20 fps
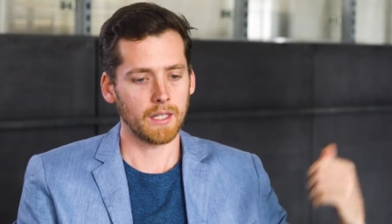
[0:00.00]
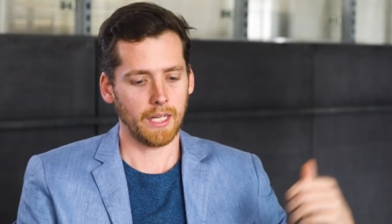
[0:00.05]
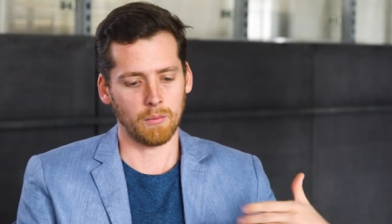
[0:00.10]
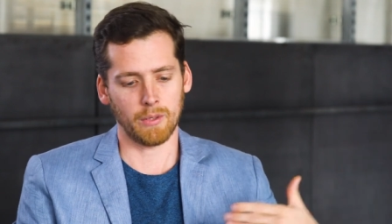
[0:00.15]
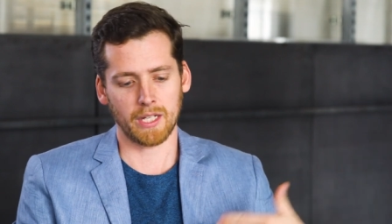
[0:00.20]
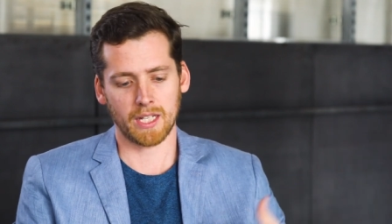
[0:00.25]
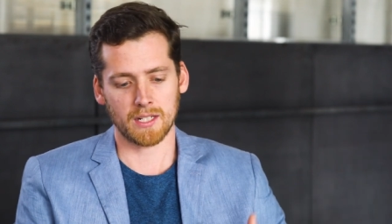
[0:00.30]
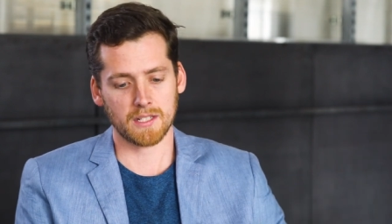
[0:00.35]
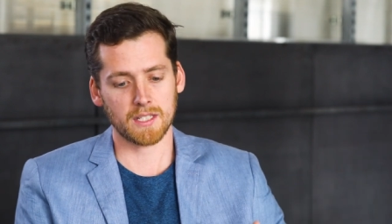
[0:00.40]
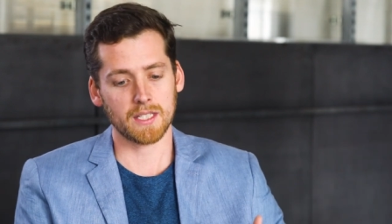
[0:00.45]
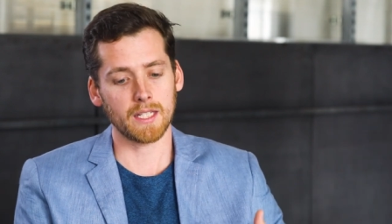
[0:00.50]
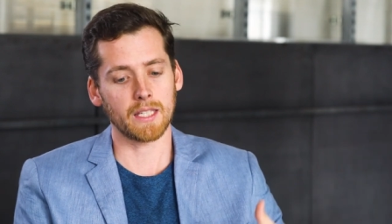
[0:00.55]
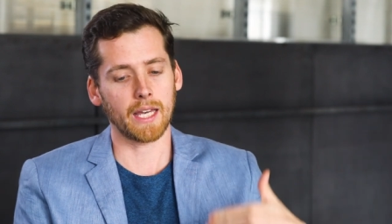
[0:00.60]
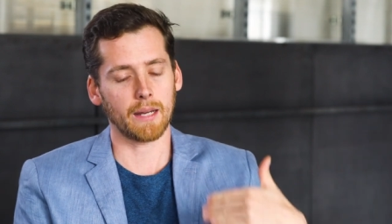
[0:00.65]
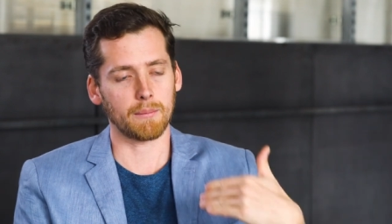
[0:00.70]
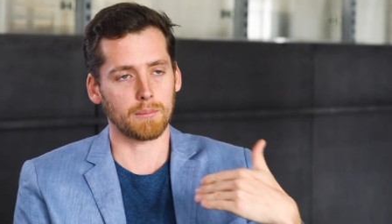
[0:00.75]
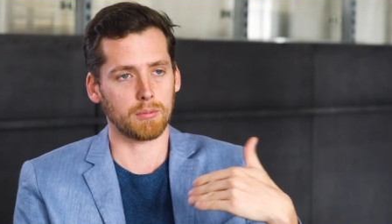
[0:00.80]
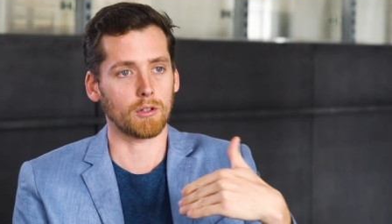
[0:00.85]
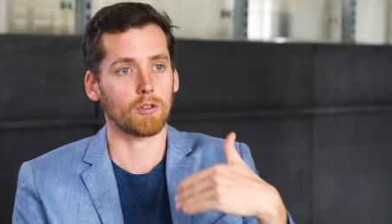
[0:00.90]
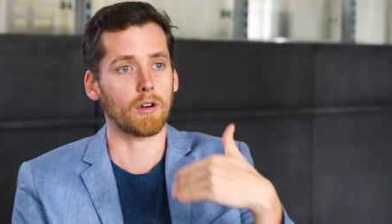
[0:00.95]
And we can see
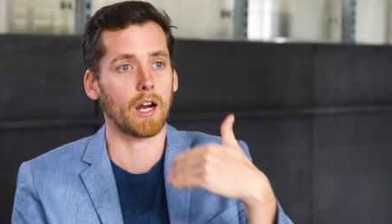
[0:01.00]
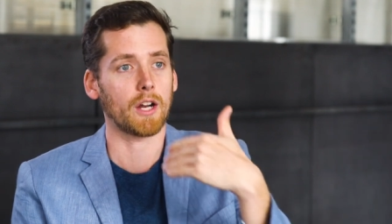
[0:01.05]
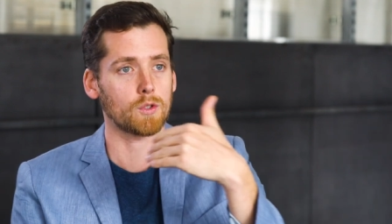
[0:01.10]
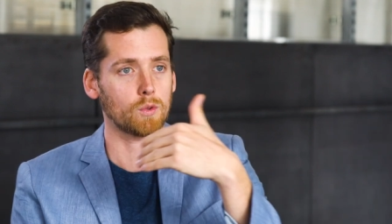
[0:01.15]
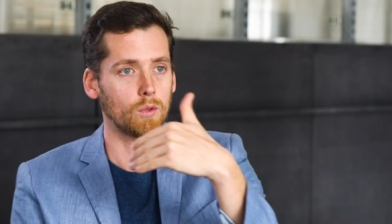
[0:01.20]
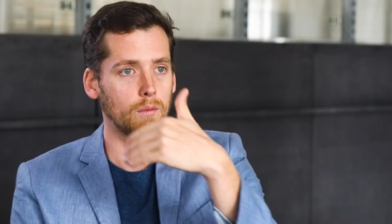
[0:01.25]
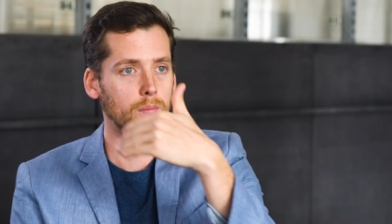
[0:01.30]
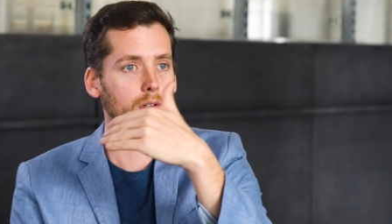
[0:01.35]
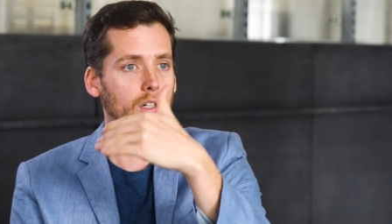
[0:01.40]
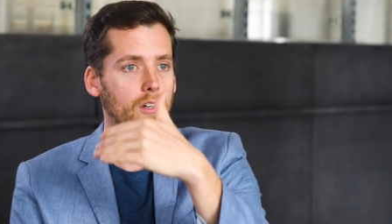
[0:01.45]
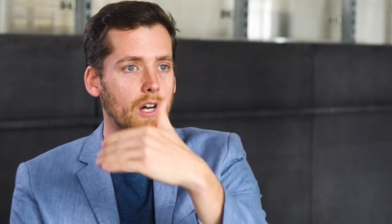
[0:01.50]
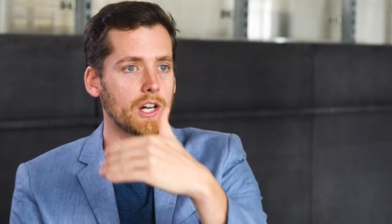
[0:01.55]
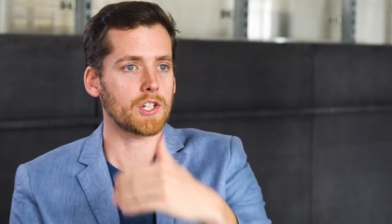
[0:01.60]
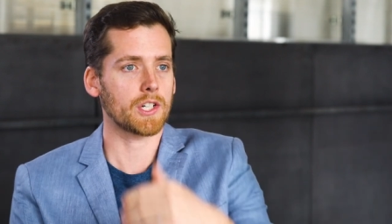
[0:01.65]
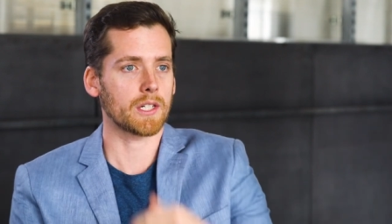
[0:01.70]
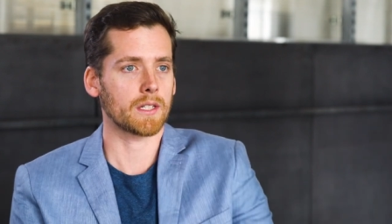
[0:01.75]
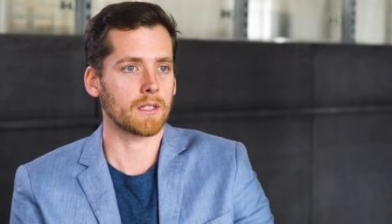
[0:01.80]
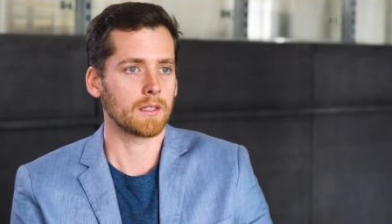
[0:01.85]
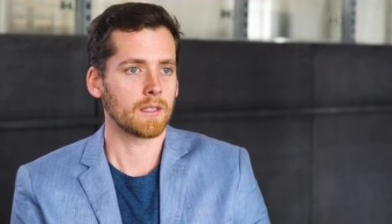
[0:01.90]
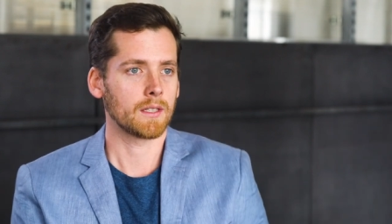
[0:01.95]
that gradual
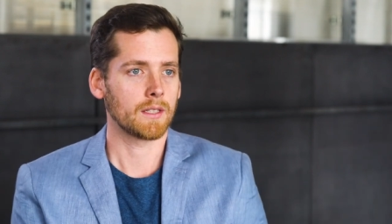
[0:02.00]
progression.